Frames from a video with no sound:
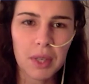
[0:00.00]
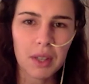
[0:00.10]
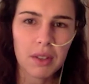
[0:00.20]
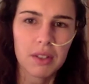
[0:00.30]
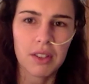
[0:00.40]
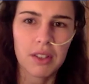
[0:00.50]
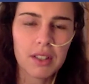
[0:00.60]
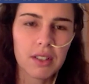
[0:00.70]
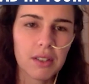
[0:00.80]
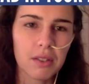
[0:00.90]
It goes straight
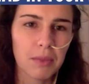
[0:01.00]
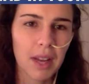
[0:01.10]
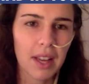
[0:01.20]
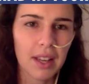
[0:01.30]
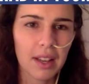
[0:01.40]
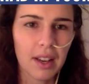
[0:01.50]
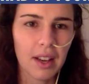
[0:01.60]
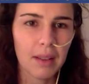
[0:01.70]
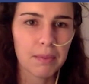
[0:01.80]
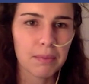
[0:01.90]
to
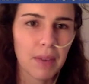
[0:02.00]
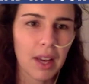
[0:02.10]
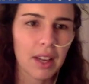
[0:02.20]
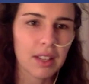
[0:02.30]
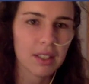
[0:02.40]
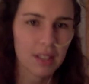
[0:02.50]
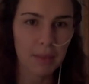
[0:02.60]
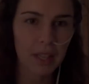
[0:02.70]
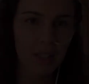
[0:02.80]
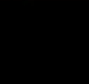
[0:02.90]
my
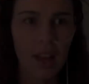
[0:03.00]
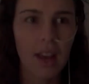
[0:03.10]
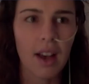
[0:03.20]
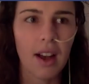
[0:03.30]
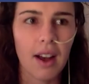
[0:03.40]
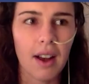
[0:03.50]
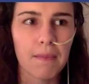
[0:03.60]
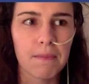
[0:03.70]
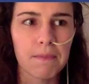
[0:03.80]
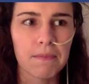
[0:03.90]
stomach.
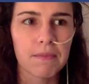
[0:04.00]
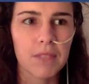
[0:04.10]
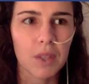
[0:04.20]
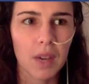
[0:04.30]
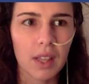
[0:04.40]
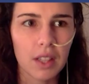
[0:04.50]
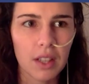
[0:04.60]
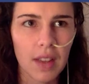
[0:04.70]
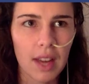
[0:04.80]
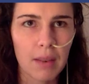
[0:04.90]
So I
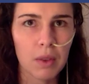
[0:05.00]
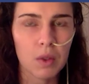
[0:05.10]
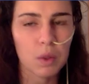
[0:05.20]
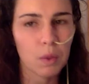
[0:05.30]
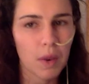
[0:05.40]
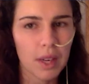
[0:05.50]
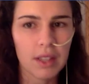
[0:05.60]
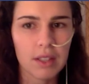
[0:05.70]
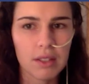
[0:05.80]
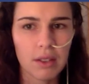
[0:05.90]
learned that about 20
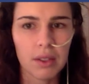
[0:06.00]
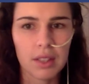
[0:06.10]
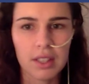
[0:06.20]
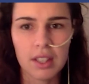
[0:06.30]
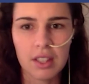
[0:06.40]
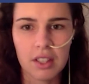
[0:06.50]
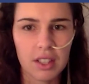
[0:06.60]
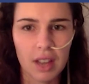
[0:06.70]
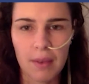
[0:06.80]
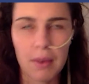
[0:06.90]
years old. This is
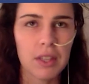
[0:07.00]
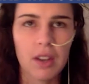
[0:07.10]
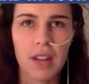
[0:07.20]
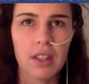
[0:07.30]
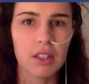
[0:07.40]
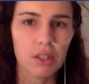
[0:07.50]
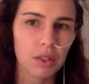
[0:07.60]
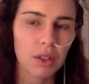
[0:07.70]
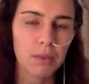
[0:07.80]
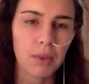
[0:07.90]
just, I mean, we tried the
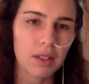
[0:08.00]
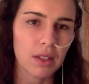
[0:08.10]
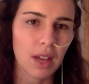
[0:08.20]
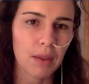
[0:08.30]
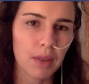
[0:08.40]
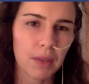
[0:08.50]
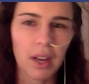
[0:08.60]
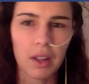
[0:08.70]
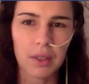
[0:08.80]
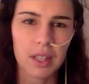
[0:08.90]
jejunum one, so that one went
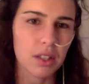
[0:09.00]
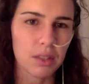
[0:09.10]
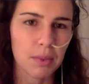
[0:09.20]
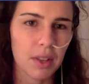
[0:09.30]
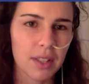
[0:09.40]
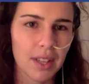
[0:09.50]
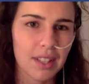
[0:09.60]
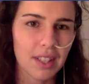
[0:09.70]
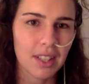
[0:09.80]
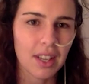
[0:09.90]
all the way into your small
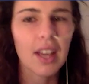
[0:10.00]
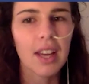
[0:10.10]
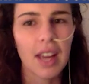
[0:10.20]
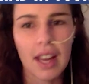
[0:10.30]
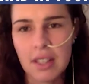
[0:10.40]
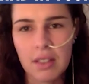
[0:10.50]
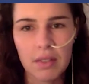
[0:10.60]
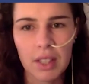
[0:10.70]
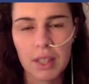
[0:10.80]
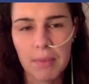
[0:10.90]
intestine. It didn't
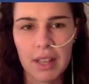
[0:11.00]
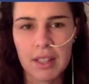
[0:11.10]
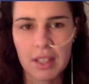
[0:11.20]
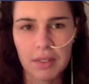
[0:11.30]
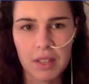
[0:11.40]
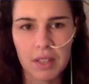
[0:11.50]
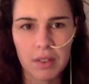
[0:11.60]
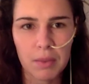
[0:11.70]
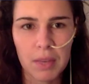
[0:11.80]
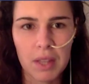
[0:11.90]
really make a difference
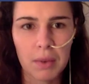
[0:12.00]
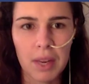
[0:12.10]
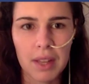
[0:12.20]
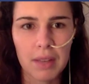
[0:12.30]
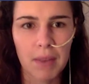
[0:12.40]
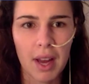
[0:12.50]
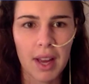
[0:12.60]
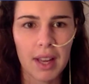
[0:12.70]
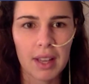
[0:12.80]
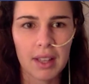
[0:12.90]
for me. The way that
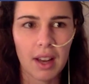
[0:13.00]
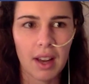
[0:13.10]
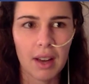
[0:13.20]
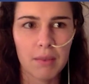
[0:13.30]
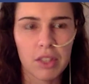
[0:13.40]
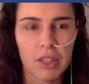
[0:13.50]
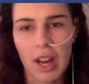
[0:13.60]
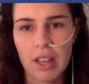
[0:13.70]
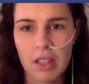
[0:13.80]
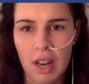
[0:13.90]
my
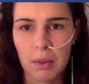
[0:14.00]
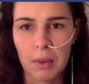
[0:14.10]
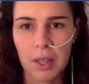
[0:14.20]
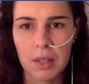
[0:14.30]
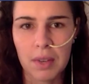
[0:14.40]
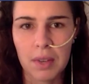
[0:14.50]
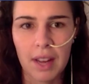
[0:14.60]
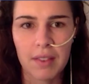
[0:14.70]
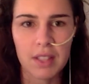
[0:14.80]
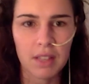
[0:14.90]
GI tract works when I
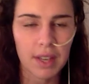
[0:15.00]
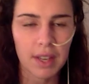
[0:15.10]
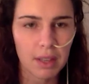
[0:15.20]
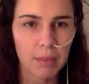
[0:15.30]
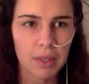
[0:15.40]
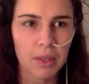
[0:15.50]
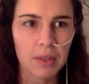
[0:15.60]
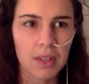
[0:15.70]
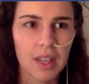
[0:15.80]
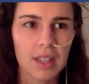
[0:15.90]
have a CVS
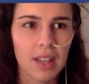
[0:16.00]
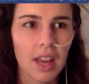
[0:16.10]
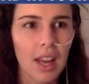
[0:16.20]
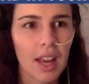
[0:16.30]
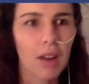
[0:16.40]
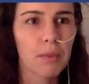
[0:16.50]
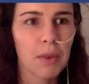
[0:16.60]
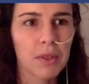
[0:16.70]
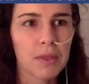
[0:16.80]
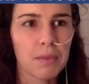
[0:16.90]
episode is it
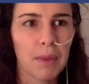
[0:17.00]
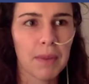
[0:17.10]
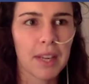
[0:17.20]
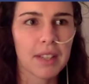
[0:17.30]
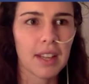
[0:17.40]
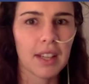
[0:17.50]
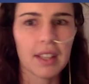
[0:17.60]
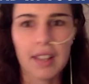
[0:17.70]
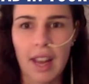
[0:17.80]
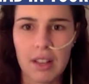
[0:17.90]
almost mimics like
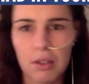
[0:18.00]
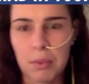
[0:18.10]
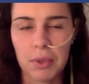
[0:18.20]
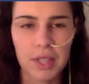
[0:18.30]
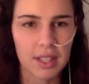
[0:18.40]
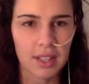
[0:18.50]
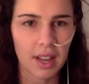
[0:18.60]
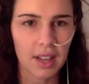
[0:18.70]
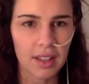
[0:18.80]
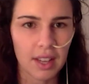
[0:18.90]
a gastroparesis
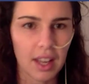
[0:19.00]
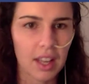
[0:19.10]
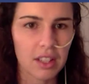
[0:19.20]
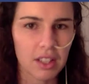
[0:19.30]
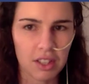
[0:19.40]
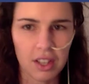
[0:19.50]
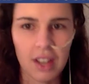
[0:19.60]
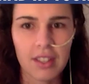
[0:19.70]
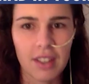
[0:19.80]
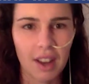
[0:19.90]
kind of thing. It just
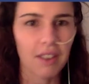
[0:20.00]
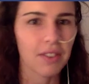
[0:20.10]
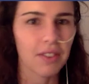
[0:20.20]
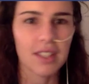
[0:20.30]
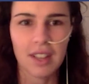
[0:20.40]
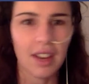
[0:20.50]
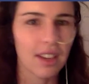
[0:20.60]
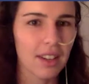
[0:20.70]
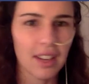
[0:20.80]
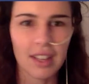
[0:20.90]
shuts off. It's
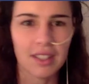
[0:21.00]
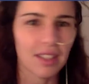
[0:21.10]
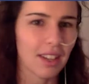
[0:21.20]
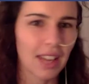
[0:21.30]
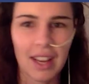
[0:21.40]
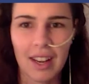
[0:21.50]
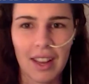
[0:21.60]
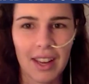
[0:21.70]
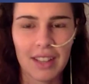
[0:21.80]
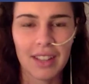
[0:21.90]
done. It's can't
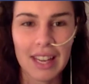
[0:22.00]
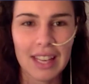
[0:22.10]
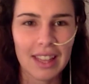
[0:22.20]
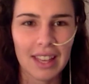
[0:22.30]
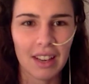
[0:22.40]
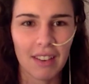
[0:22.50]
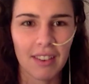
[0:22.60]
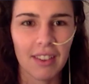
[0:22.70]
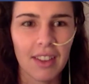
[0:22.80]
handle anything at all.